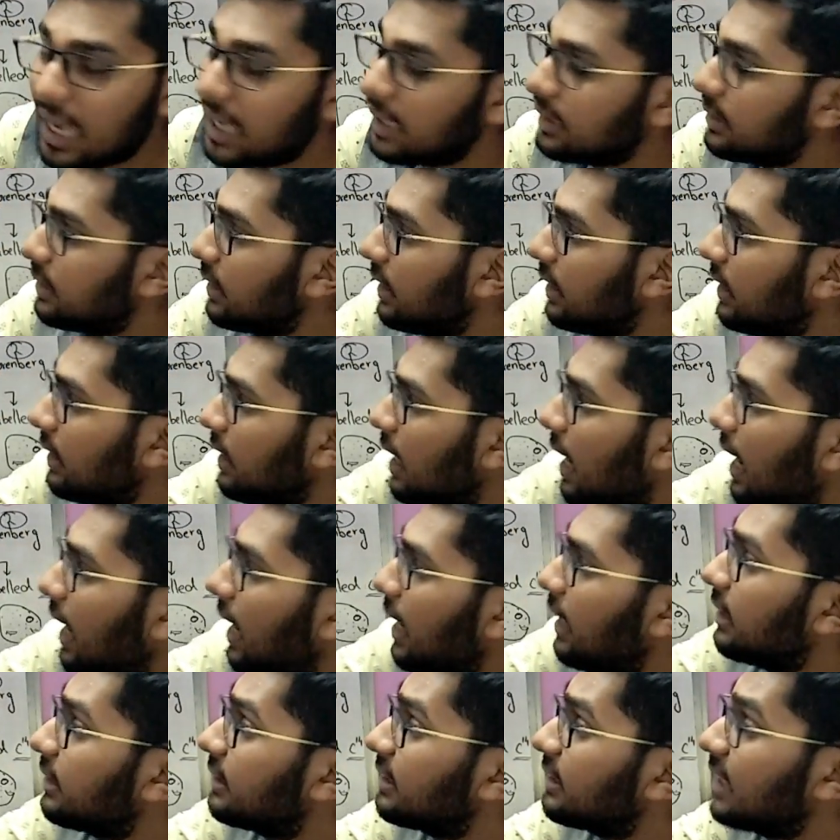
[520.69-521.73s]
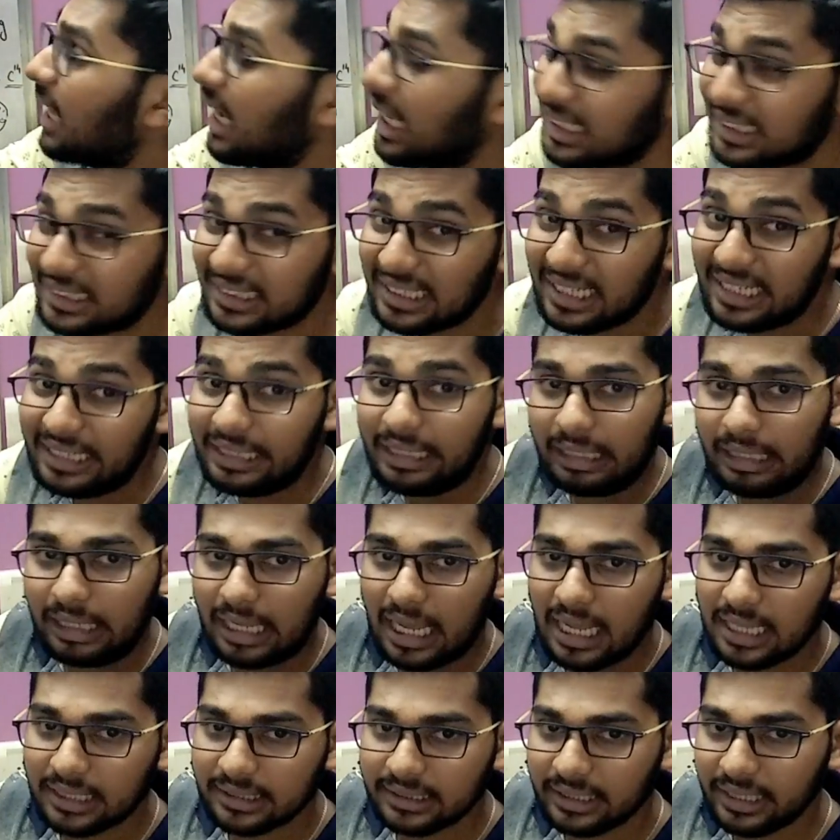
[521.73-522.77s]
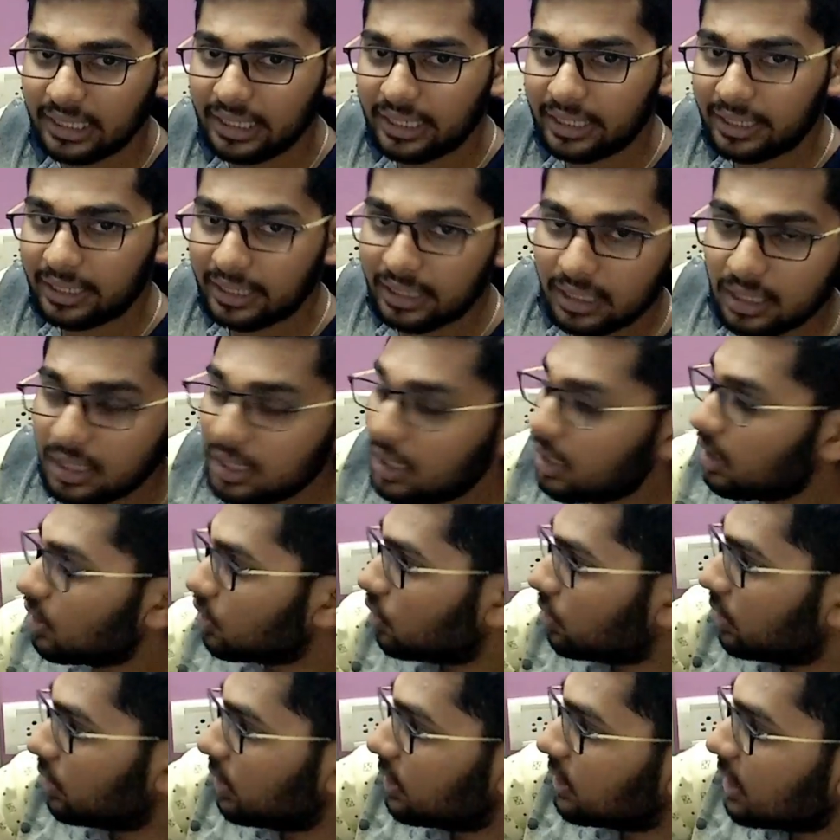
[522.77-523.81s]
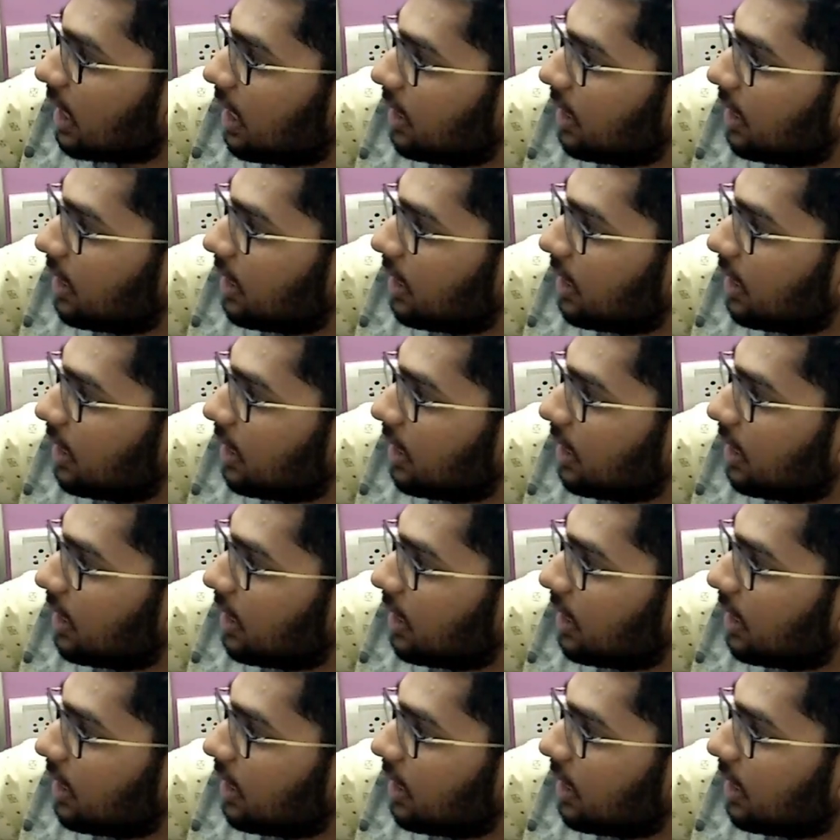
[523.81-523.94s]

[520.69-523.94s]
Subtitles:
acid and succinic acid. So this